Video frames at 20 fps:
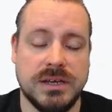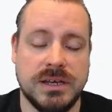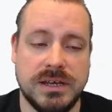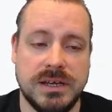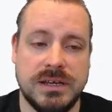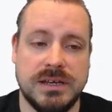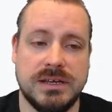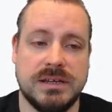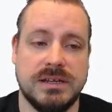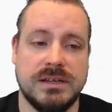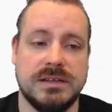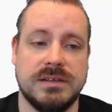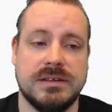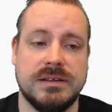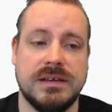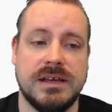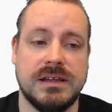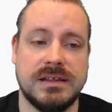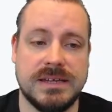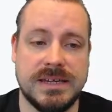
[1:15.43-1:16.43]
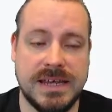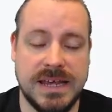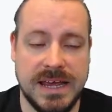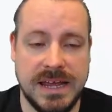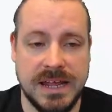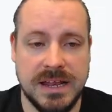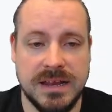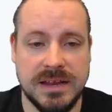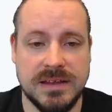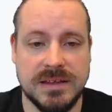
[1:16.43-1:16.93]
And at the
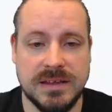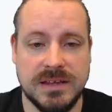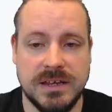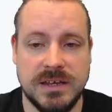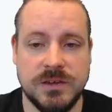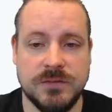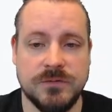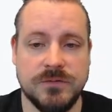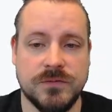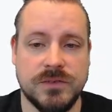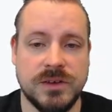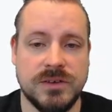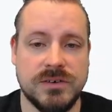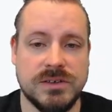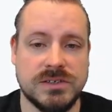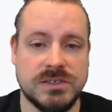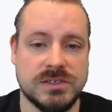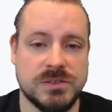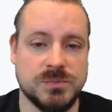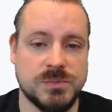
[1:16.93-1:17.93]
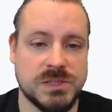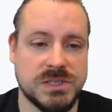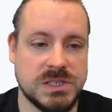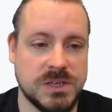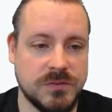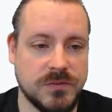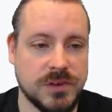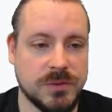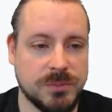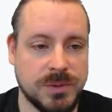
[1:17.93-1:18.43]
end, if there is a
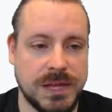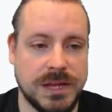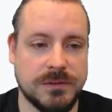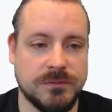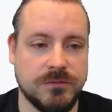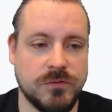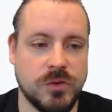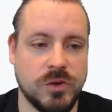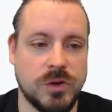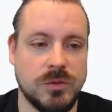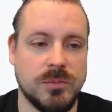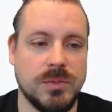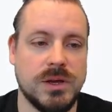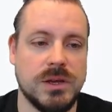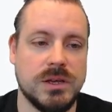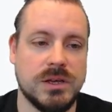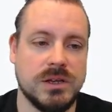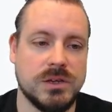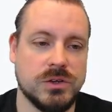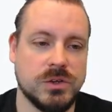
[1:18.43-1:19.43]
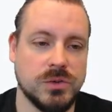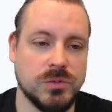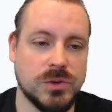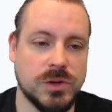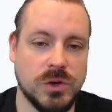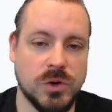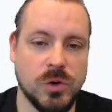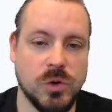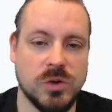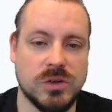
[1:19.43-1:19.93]
specific platform, you
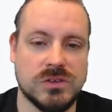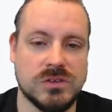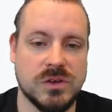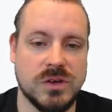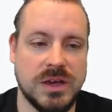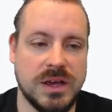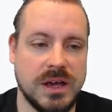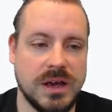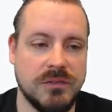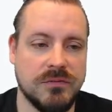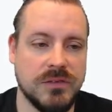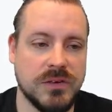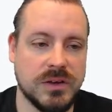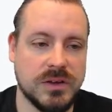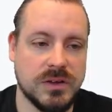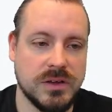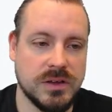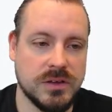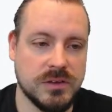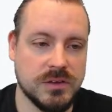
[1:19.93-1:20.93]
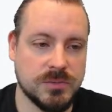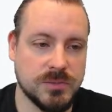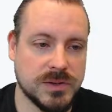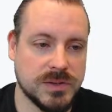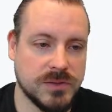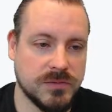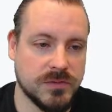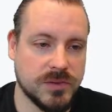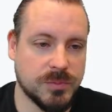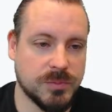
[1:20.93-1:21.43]
will also have a
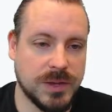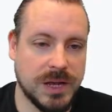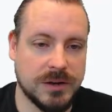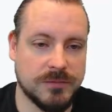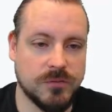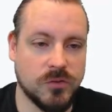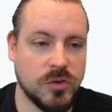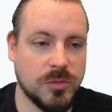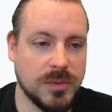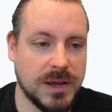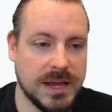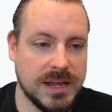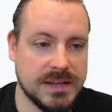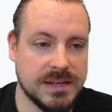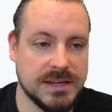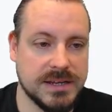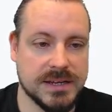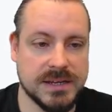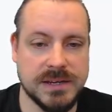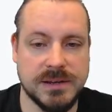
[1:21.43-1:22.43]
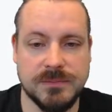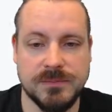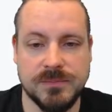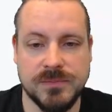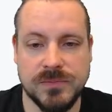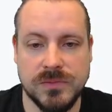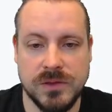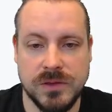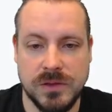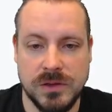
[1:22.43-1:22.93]
specific platform ending.
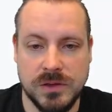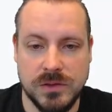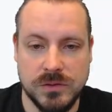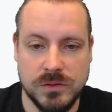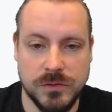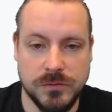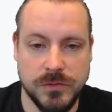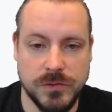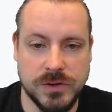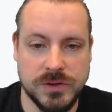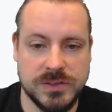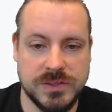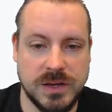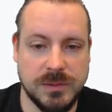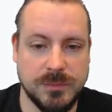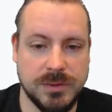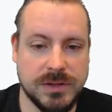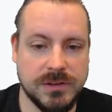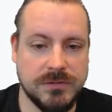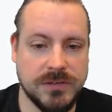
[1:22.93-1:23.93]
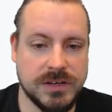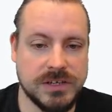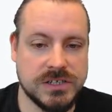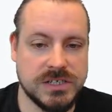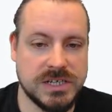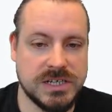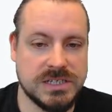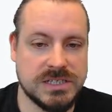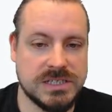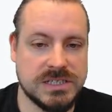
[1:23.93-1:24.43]
So for example, if I
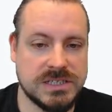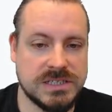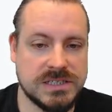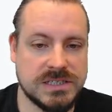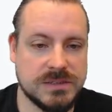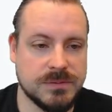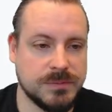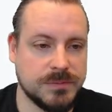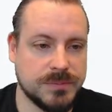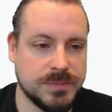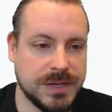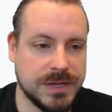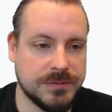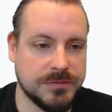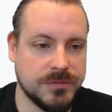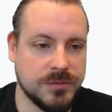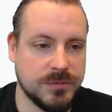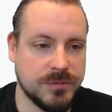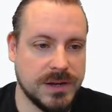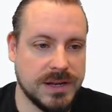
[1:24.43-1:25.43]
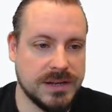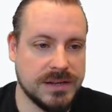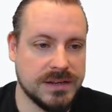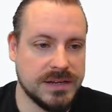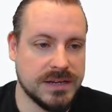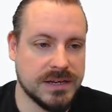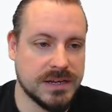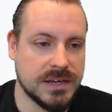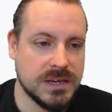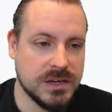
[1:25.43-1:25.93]
change this platform
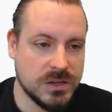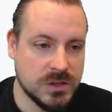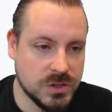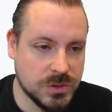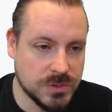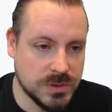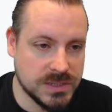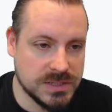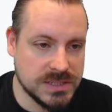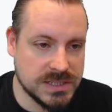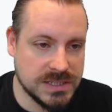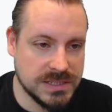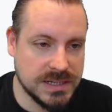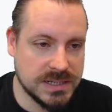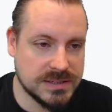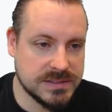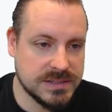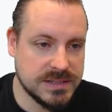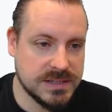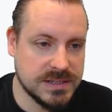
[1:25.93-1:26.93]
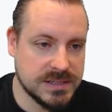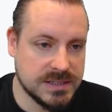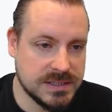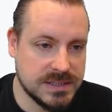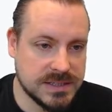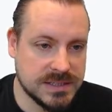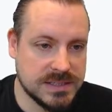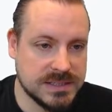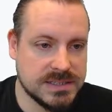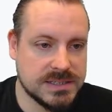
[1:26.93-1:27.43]
ending, you will see that
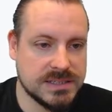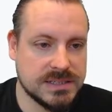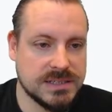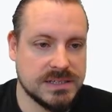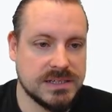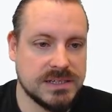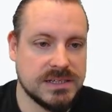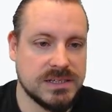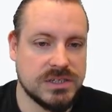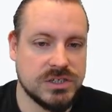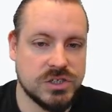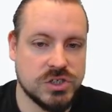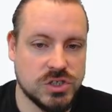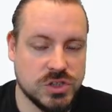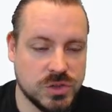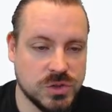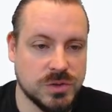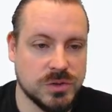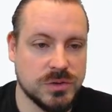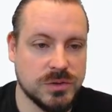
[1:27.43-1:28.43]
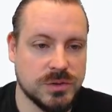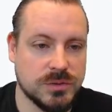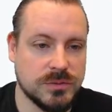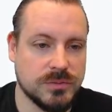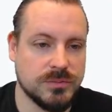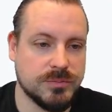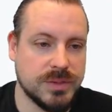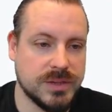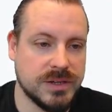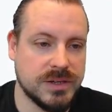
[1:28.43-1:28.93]
this should
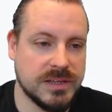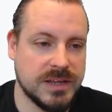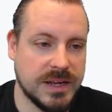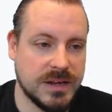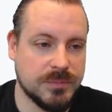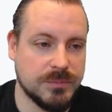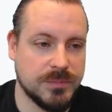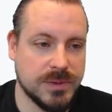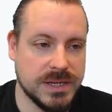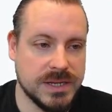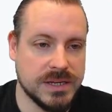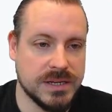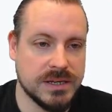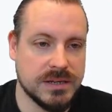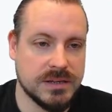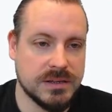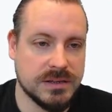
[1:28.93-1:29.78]
then be